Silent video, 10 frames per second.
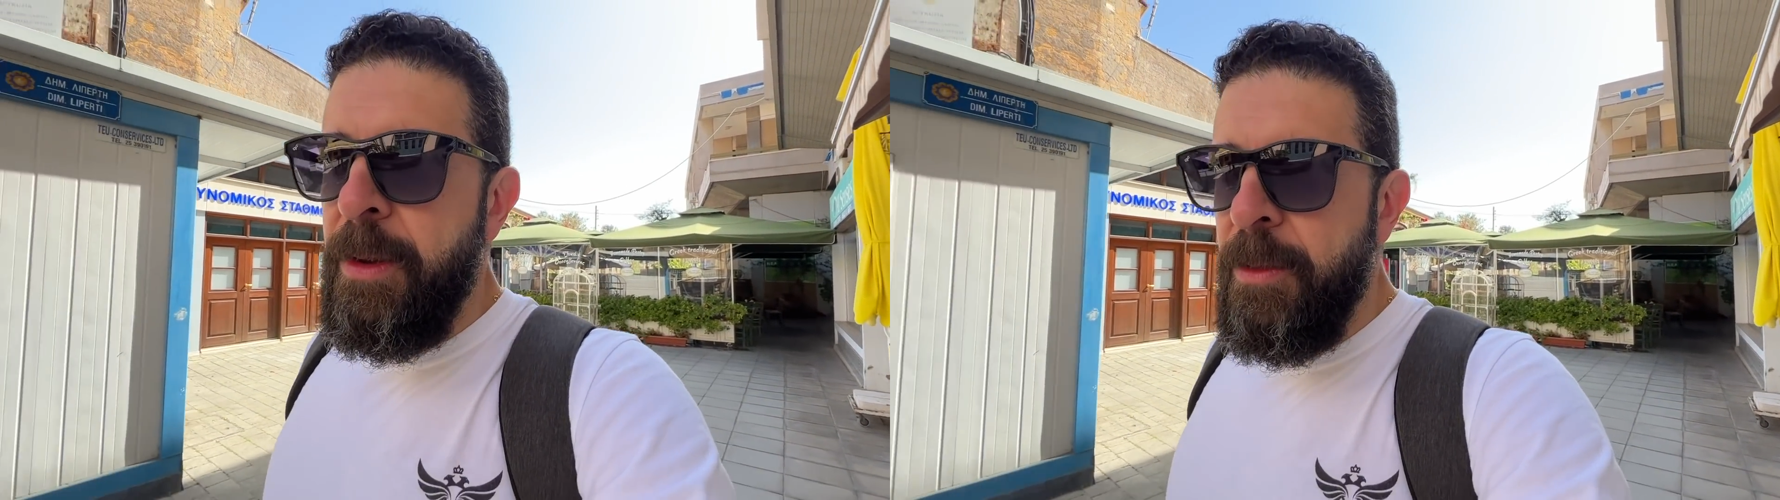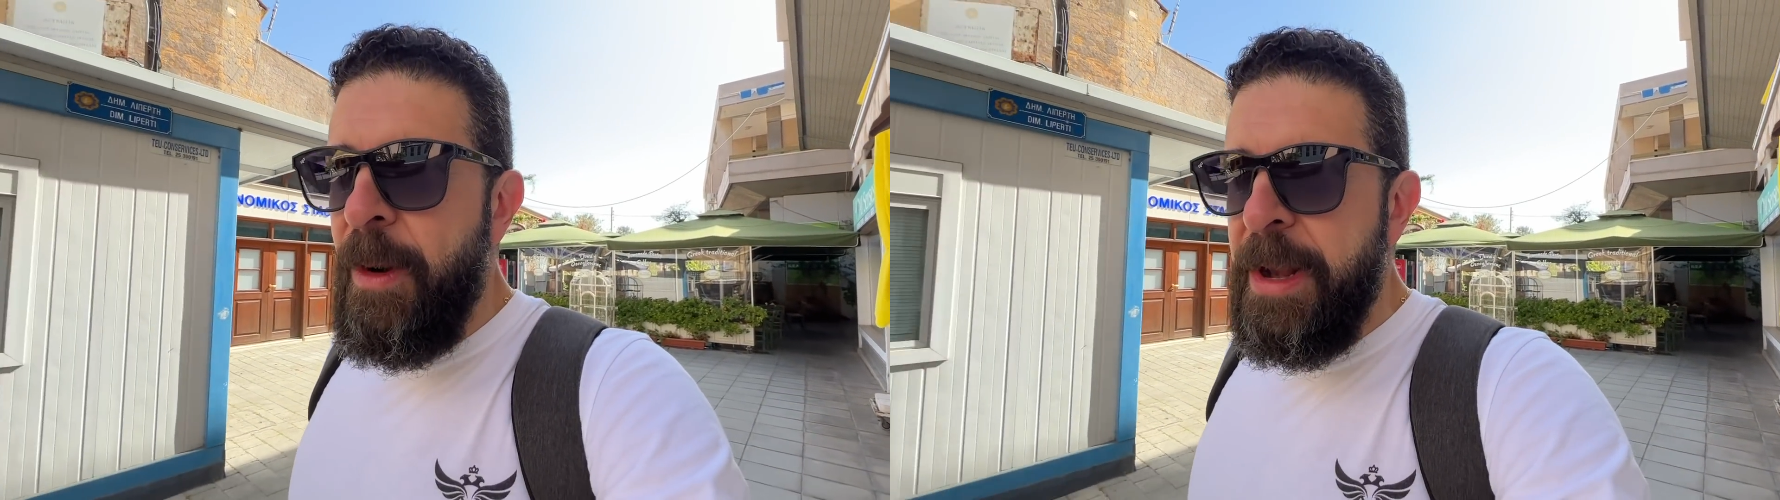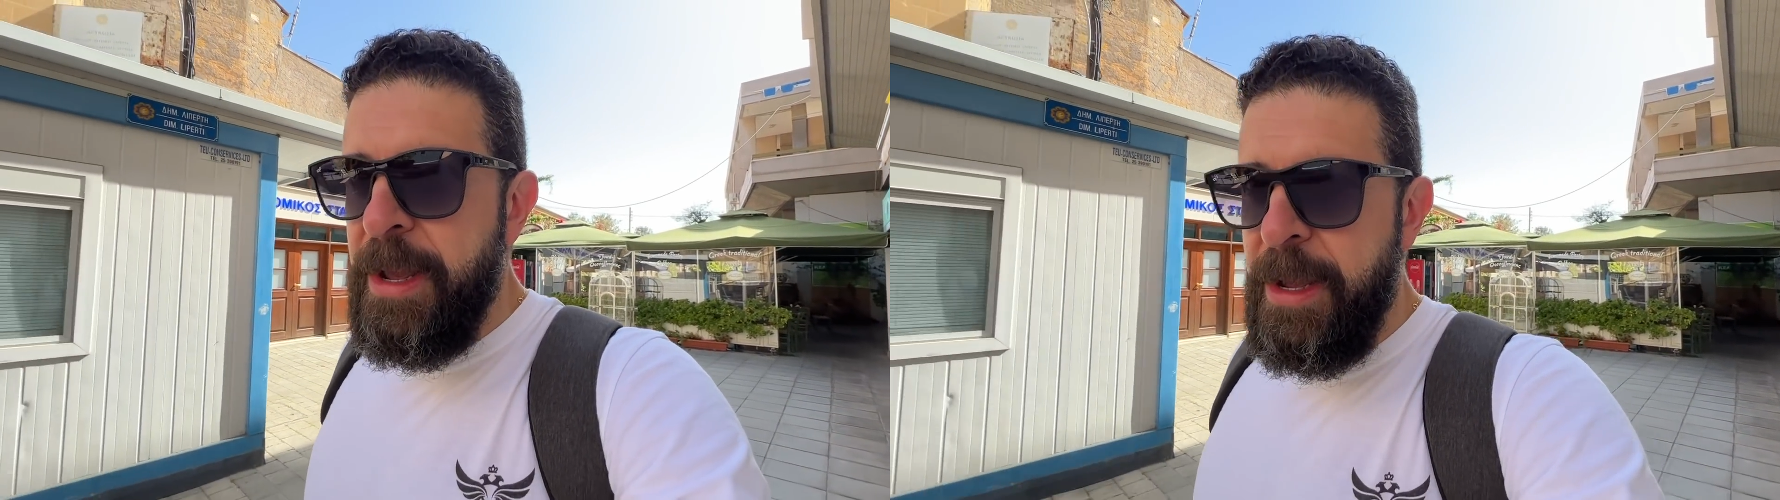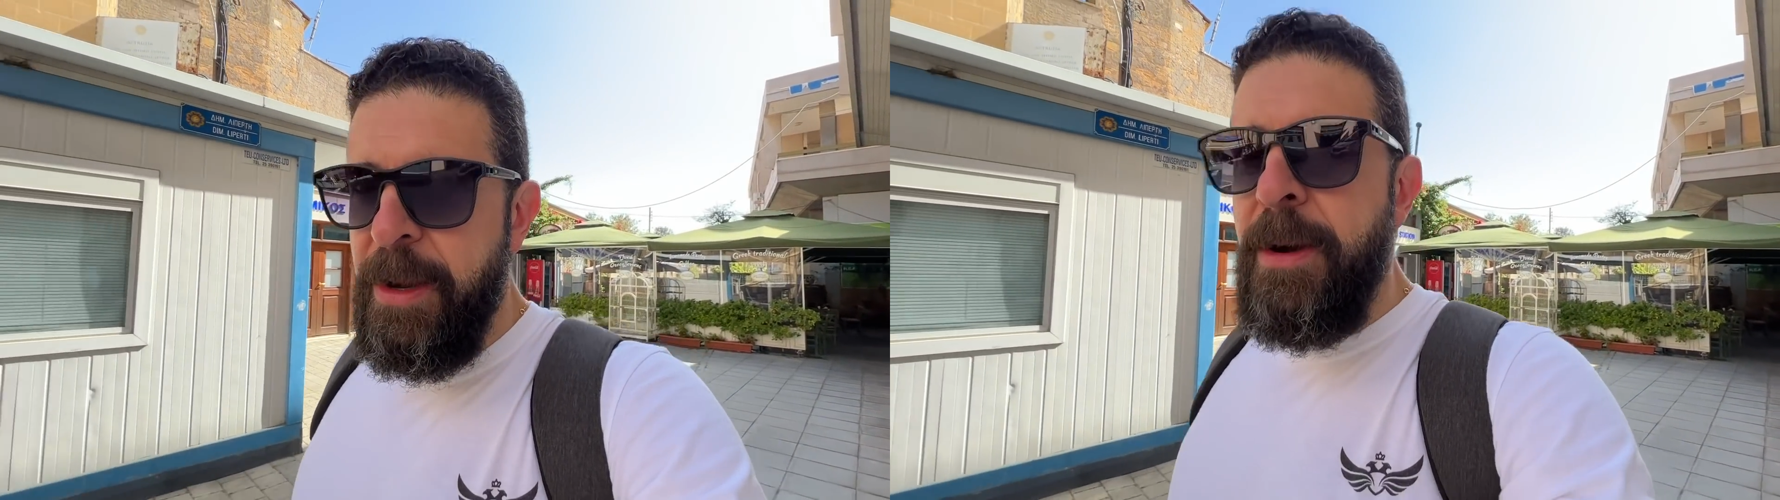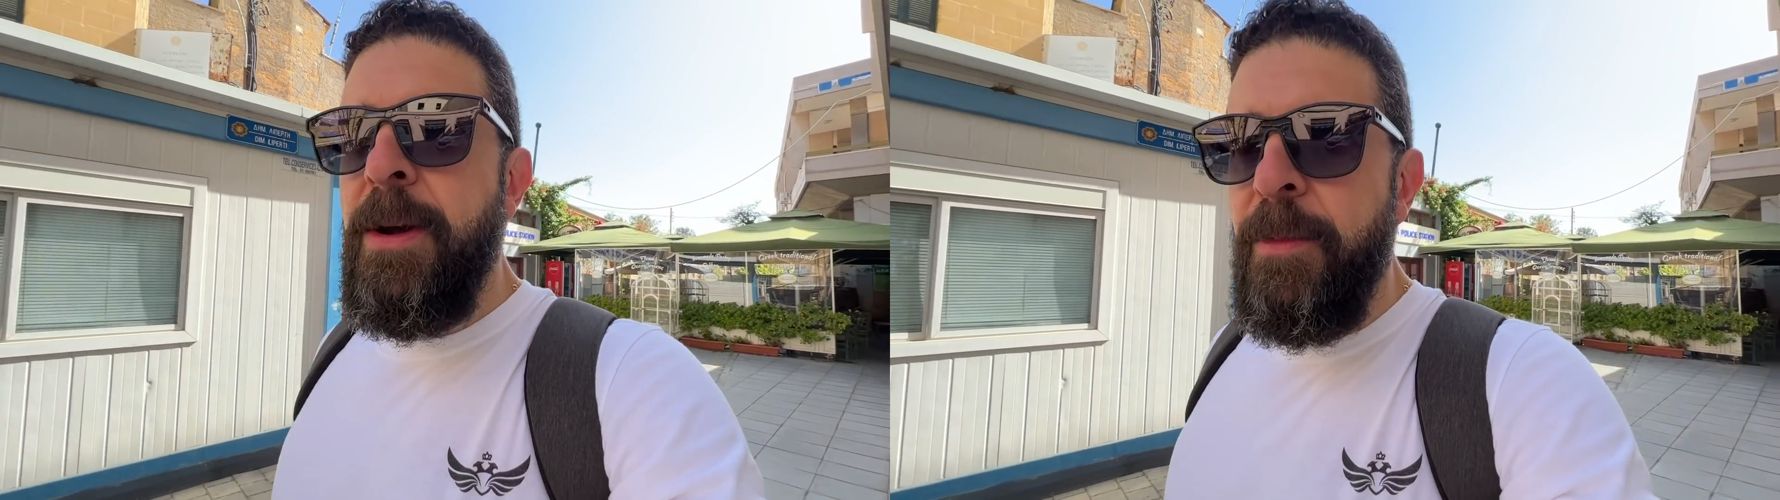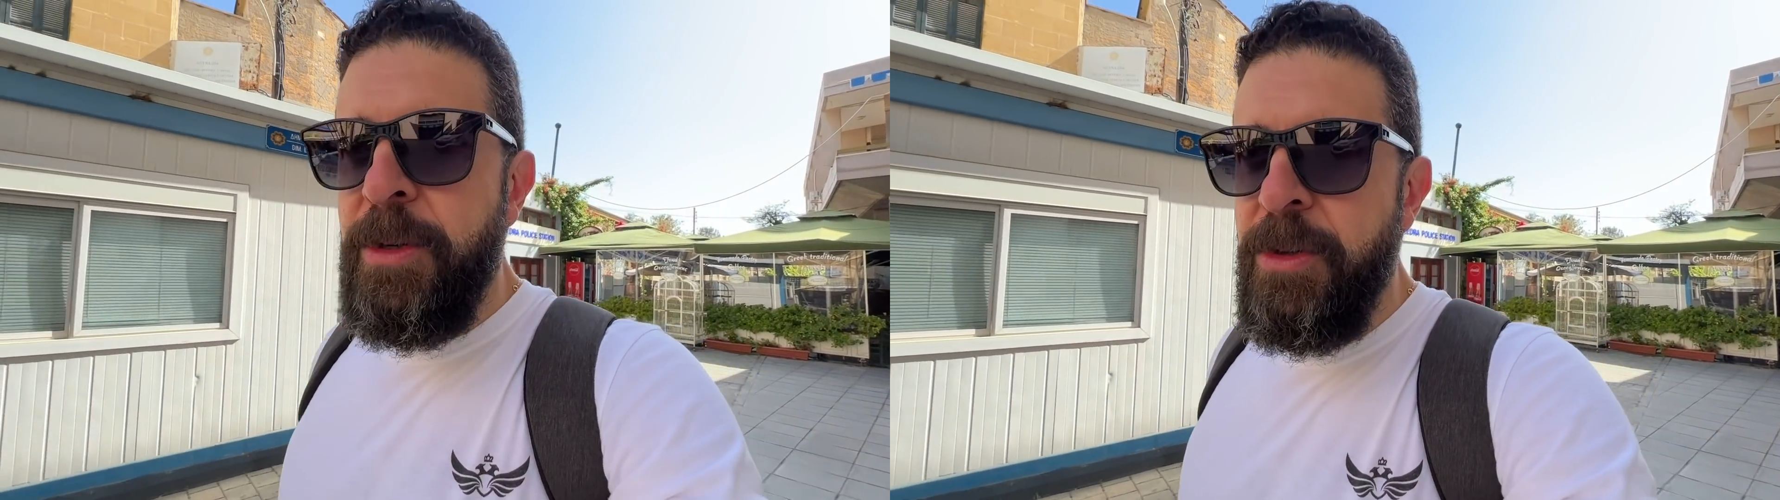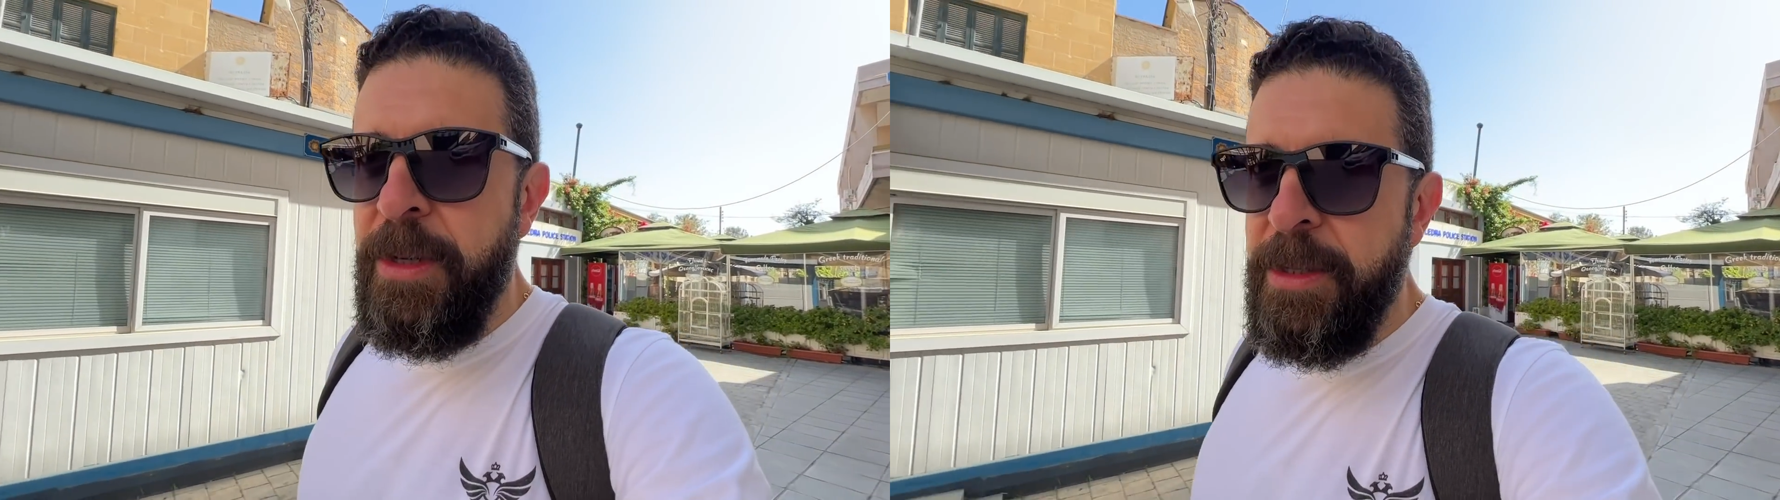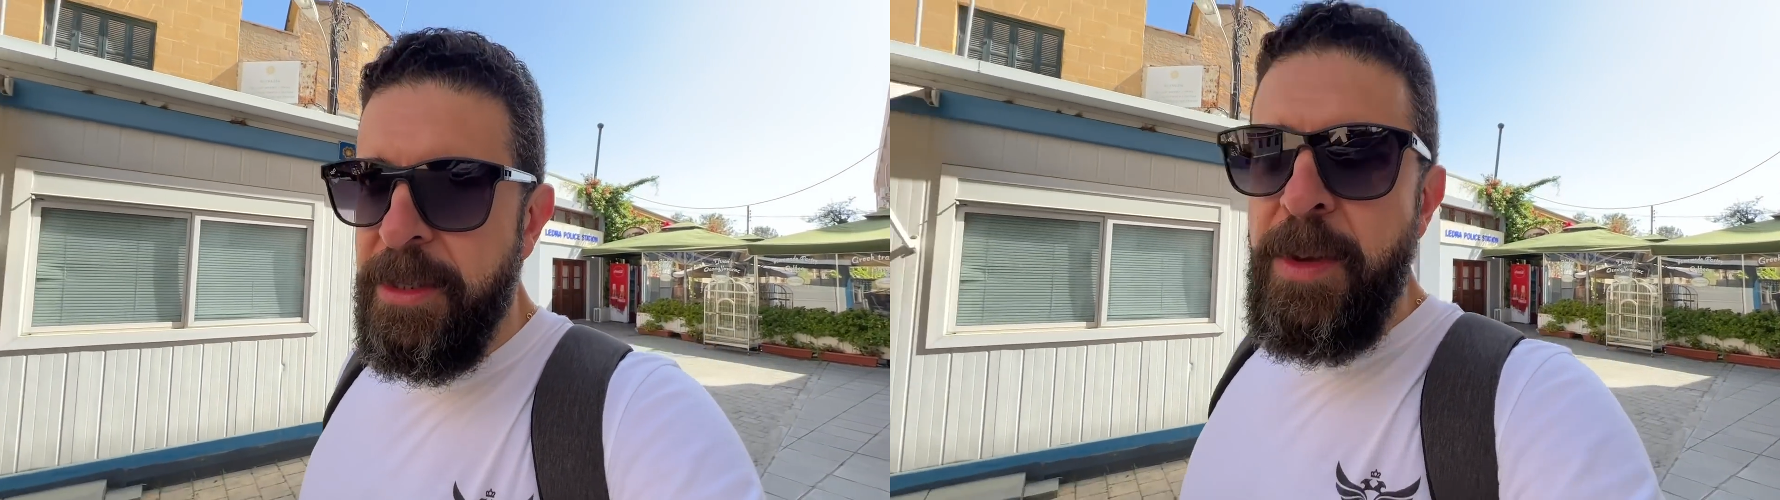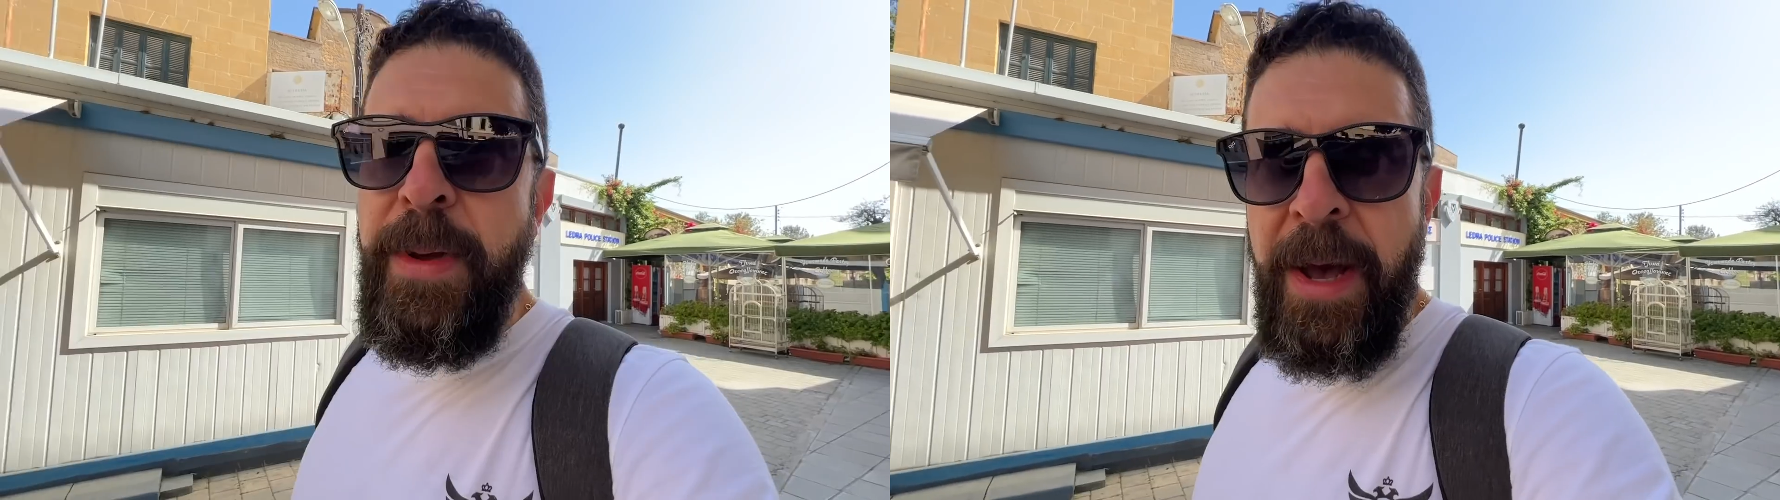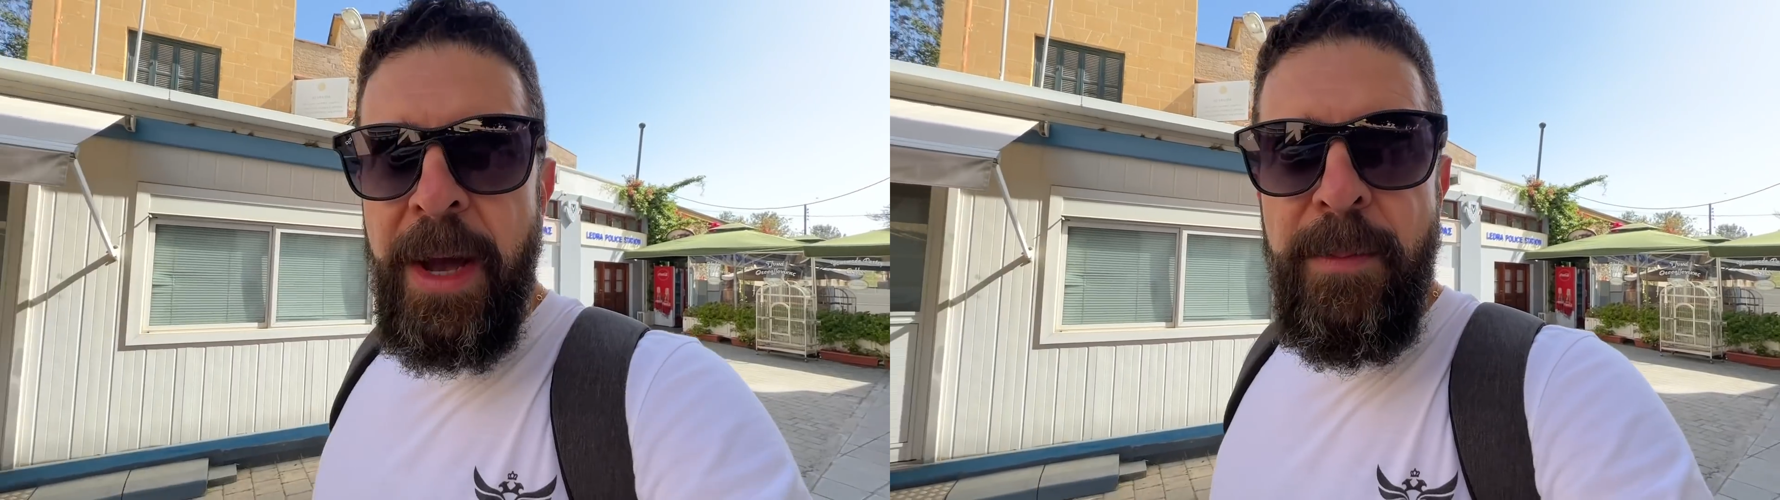right here, which you can see
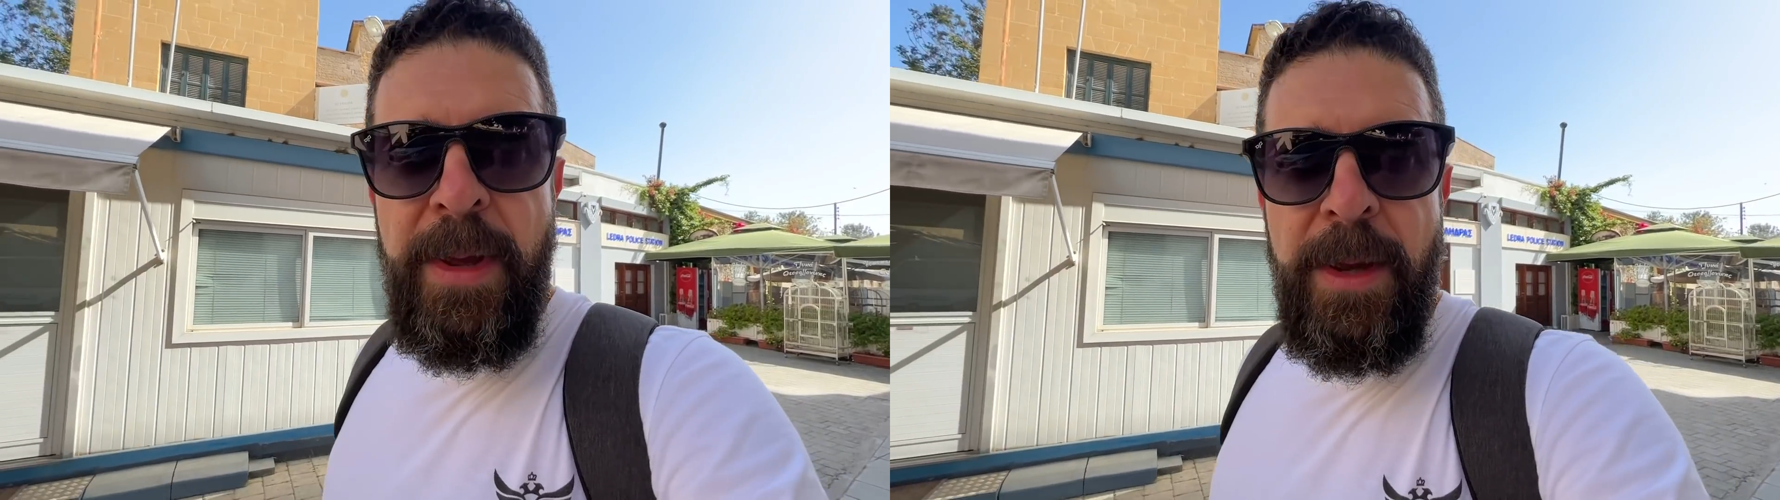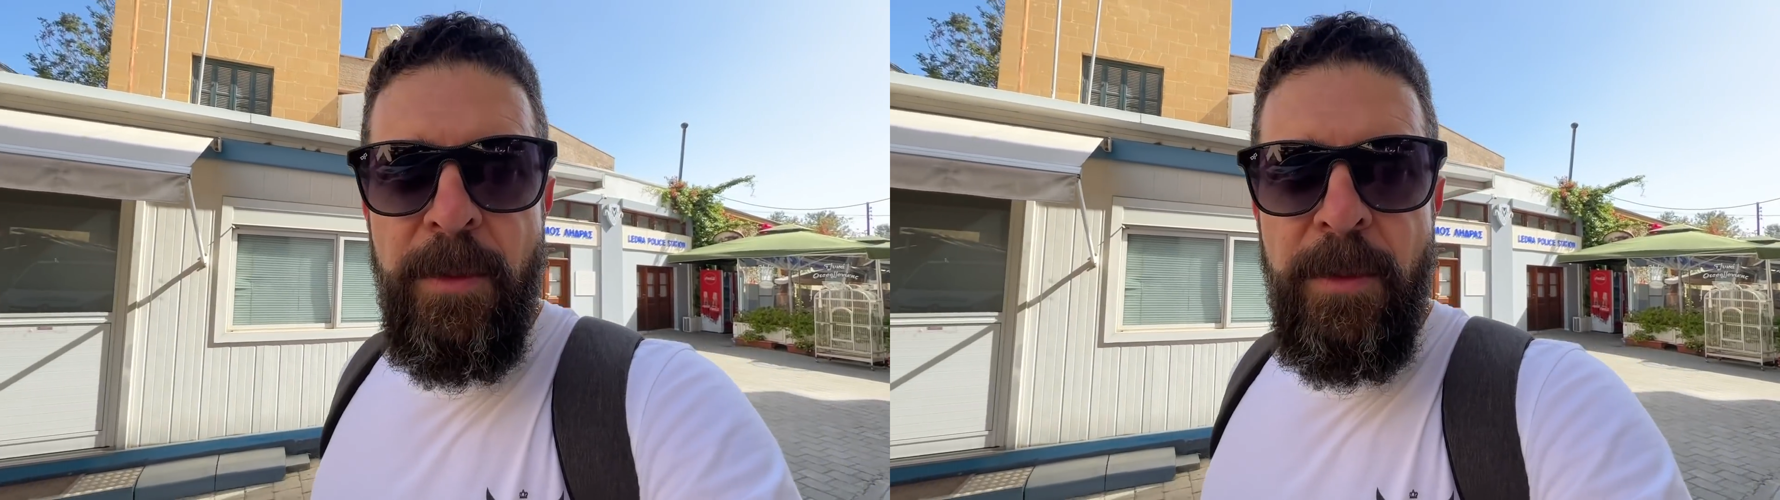behind me,